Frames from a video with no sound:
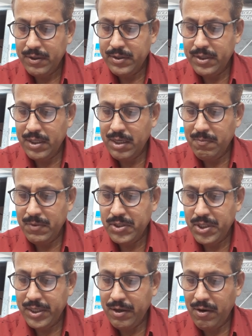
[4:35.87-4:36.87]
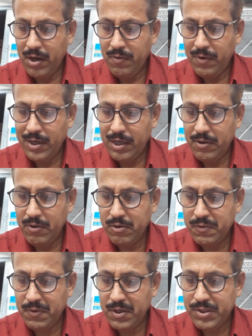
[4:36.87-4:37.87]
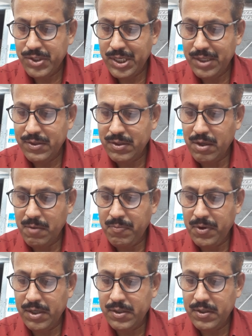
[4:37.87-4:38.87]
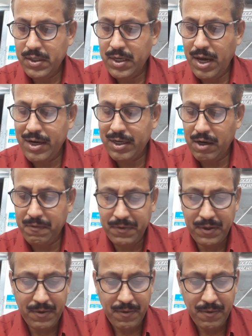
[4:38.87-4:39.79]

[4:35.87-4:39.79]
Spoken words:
general machining alloy, widely used for stress components in aircraft.